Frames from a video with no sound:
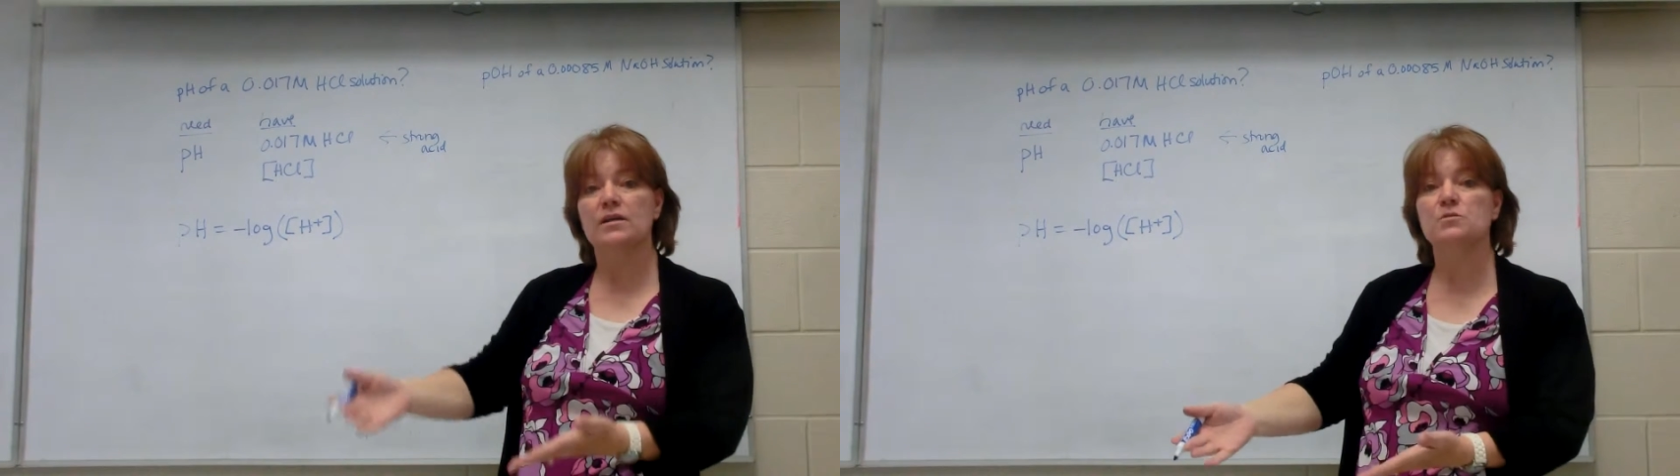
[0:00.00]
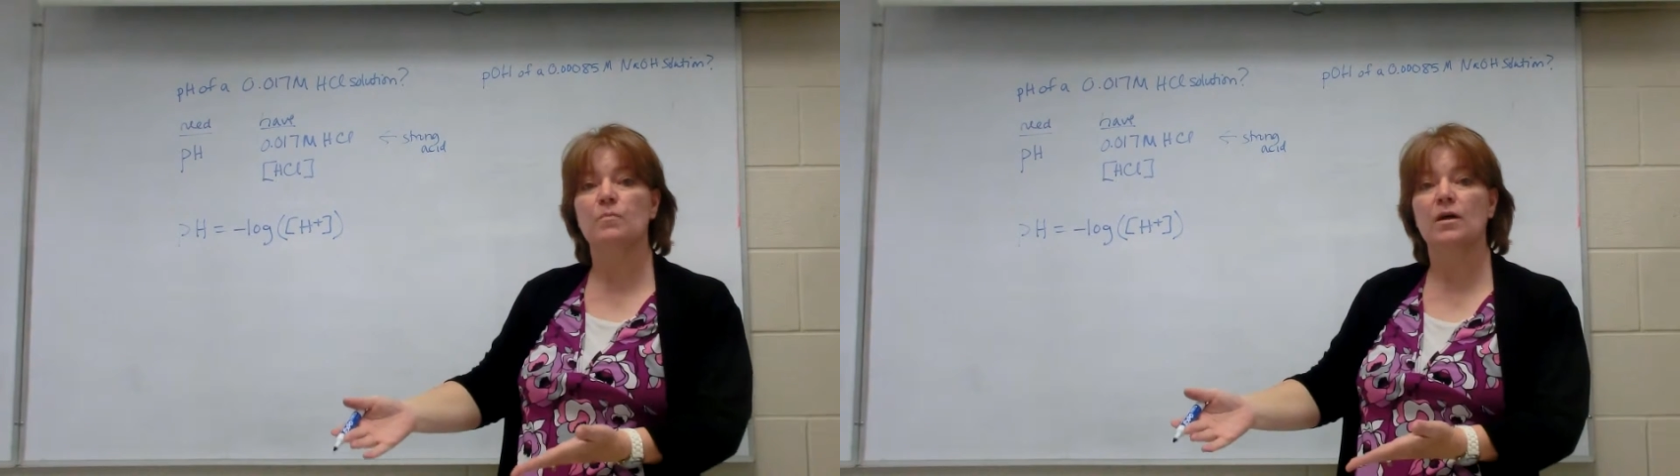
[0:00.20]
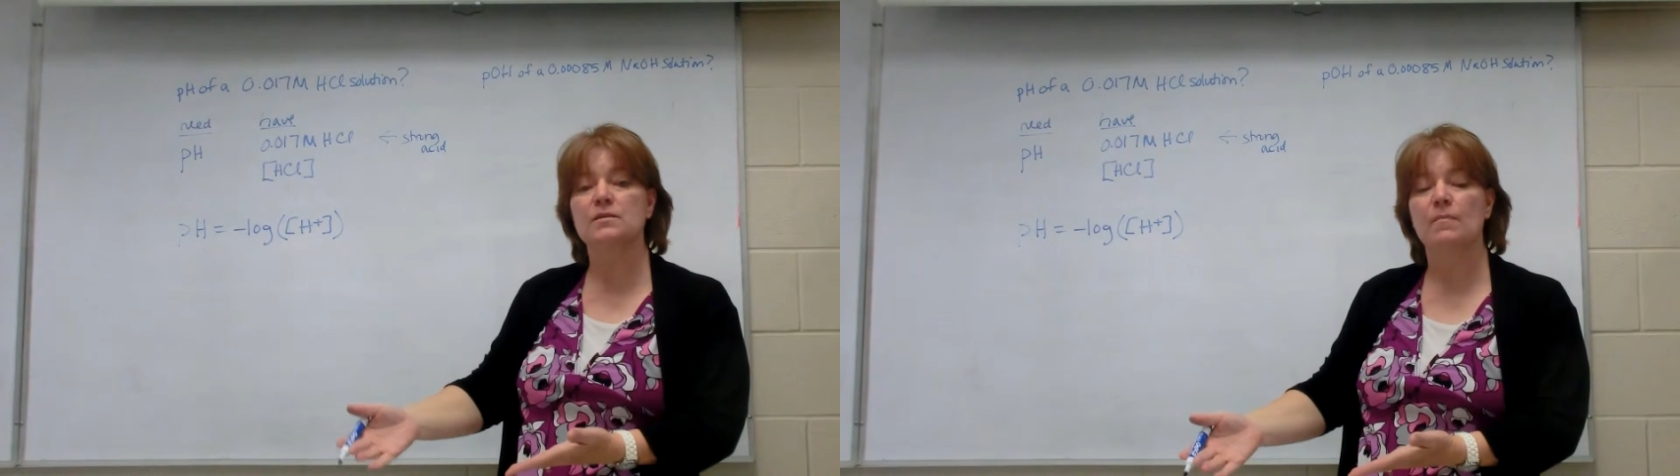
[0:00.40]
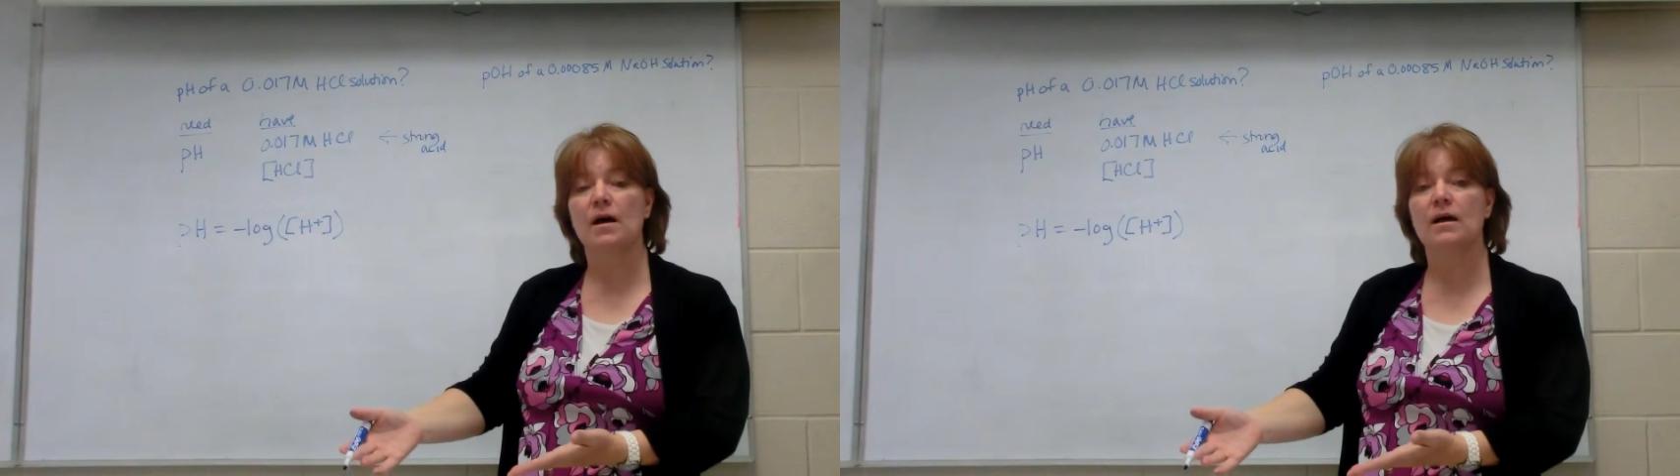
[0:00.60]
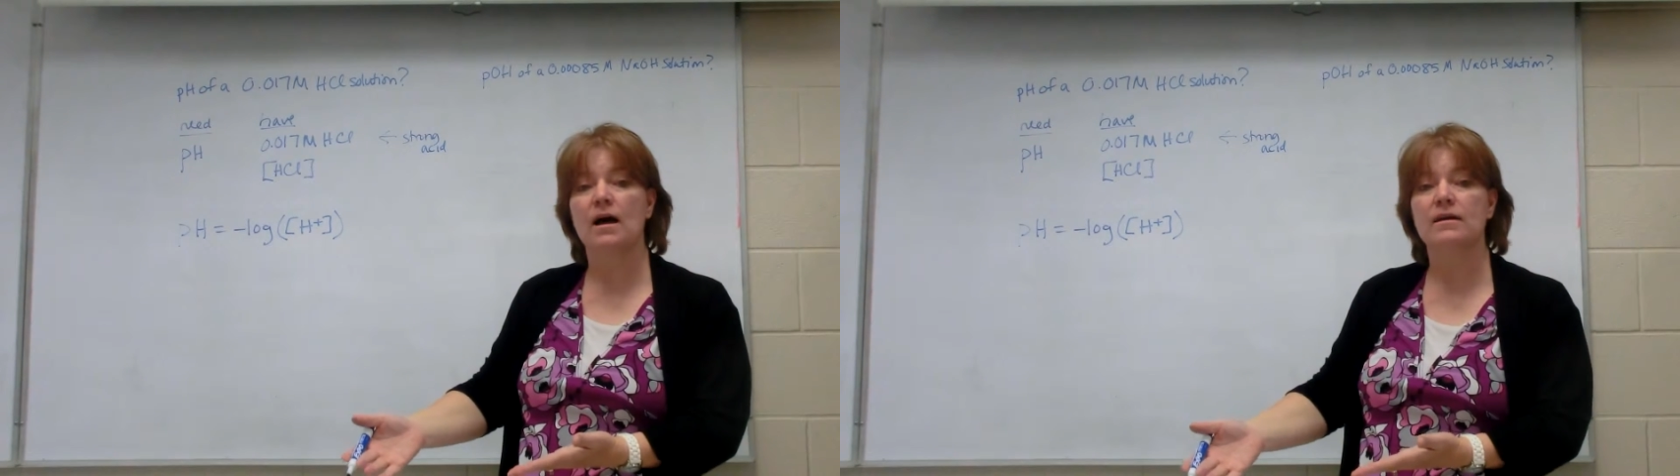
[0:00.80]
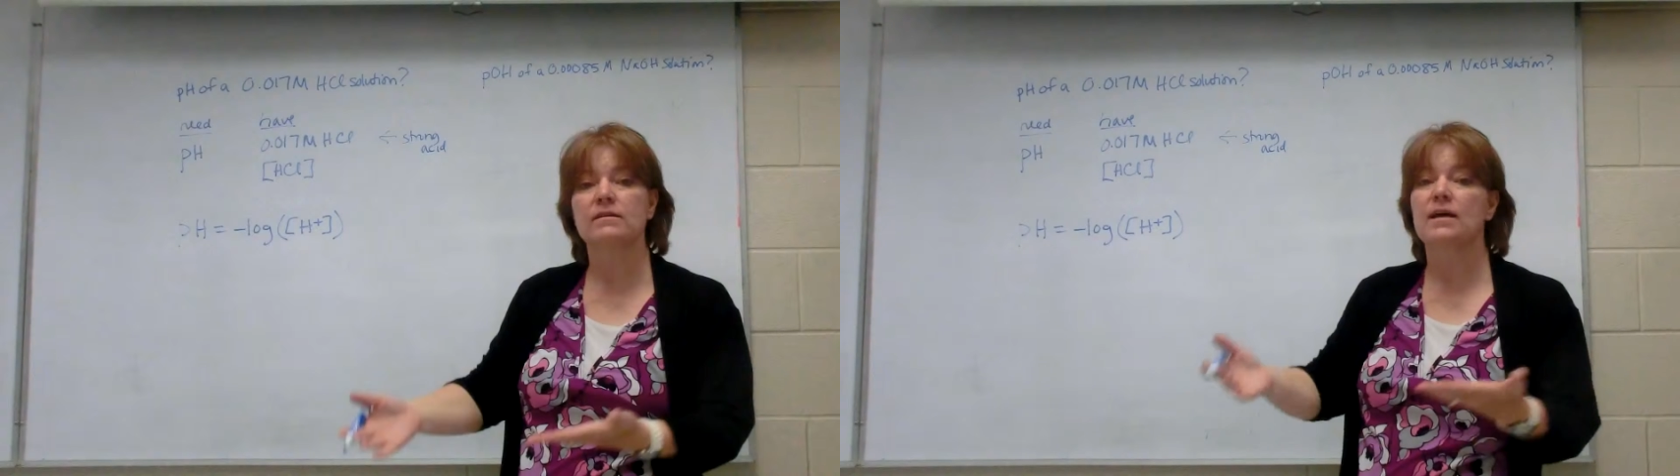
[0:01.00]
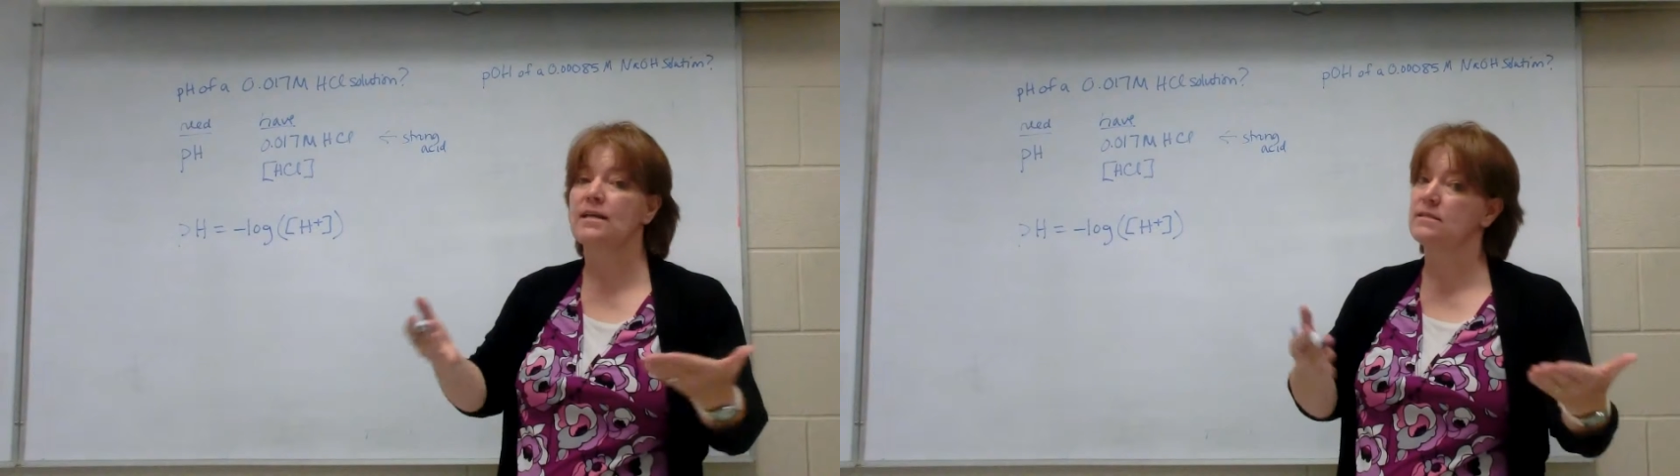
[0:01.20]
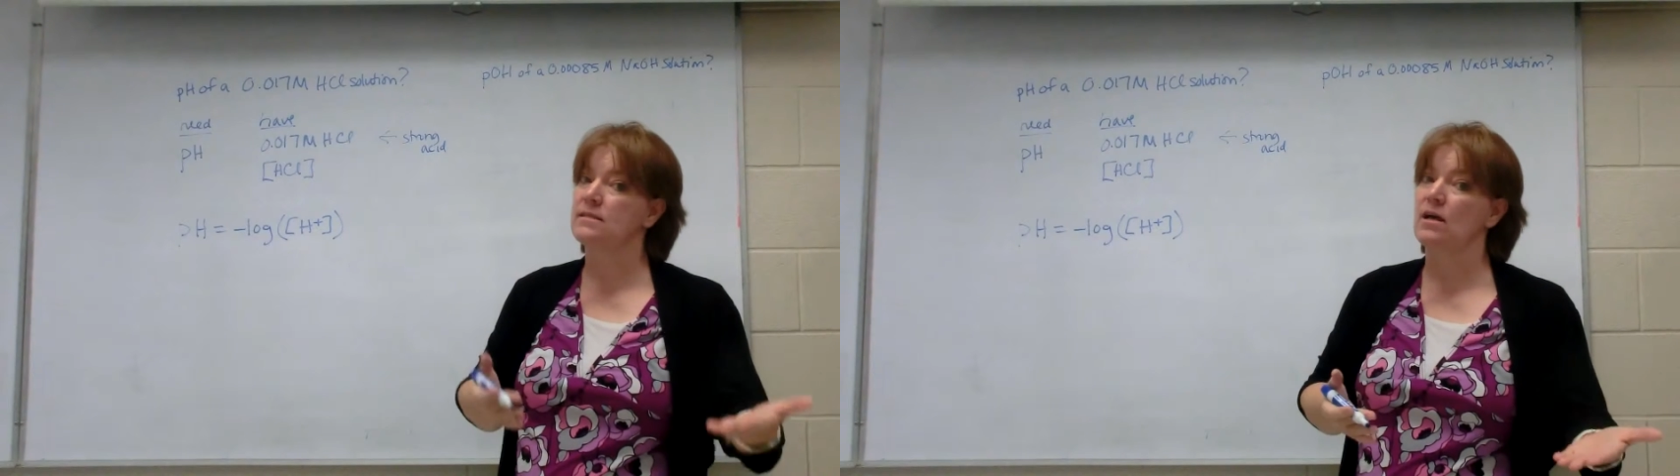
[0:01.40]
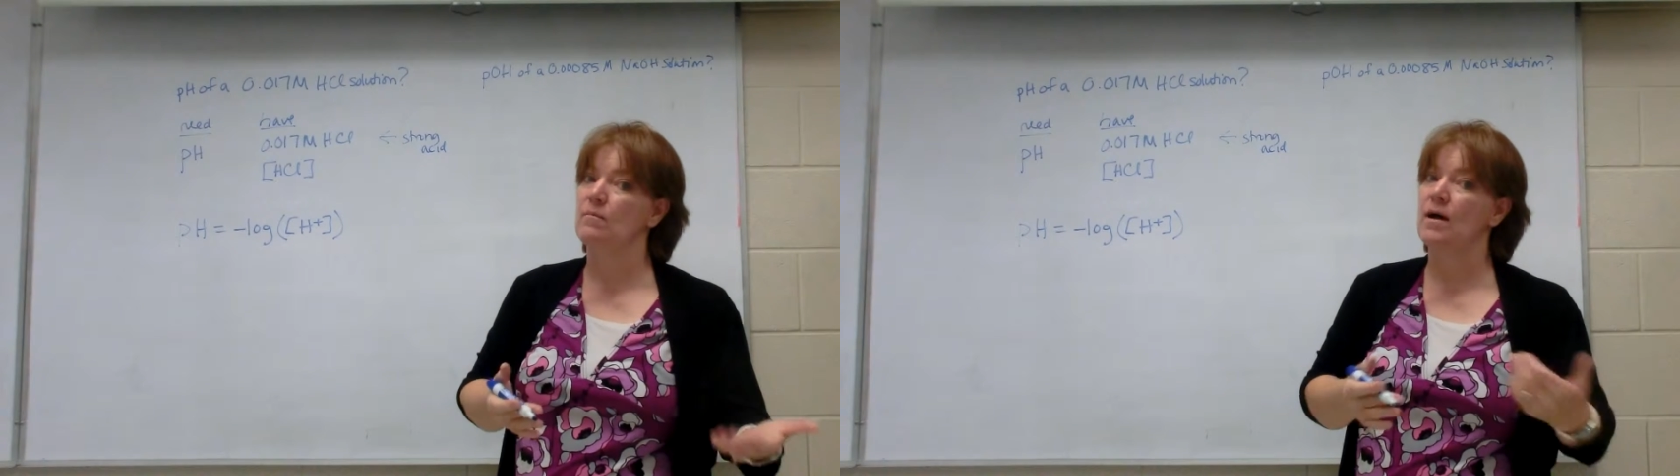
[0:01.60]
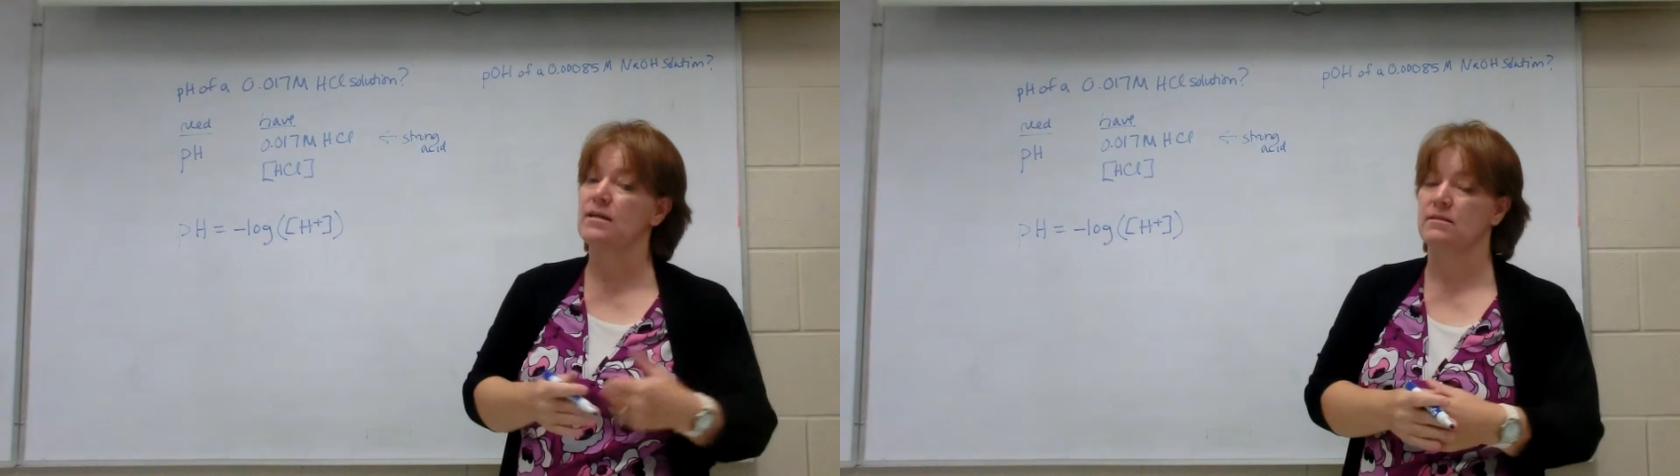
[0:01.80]
H plus ion and Cl
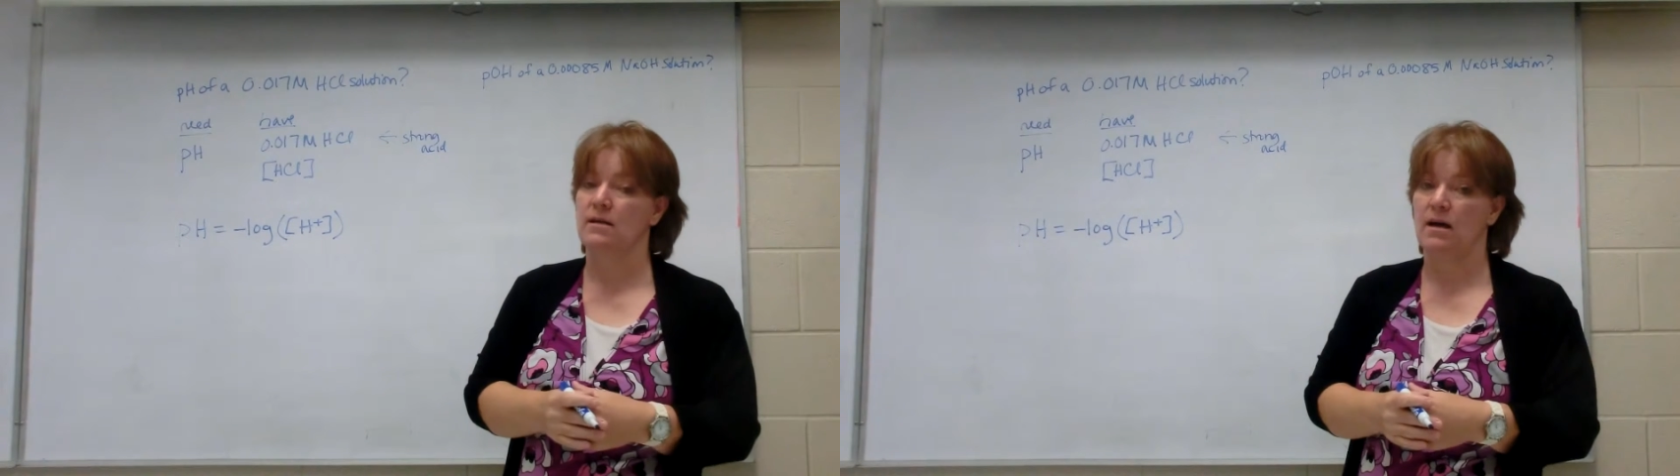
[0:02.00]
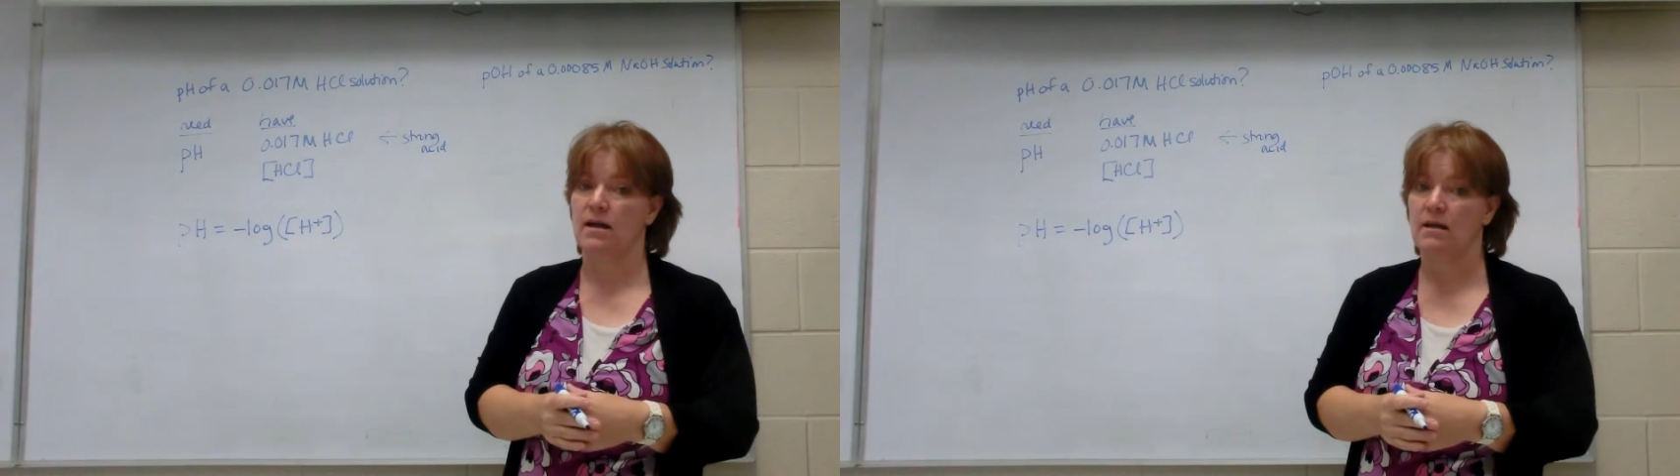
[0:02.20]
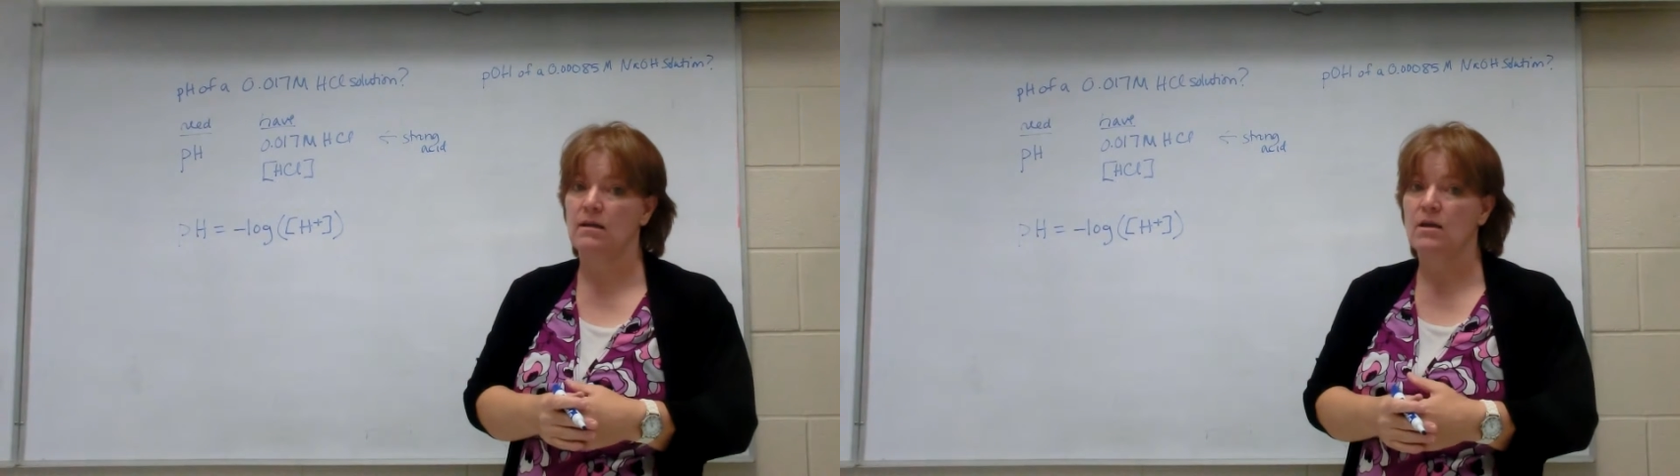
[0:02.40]
minus ion.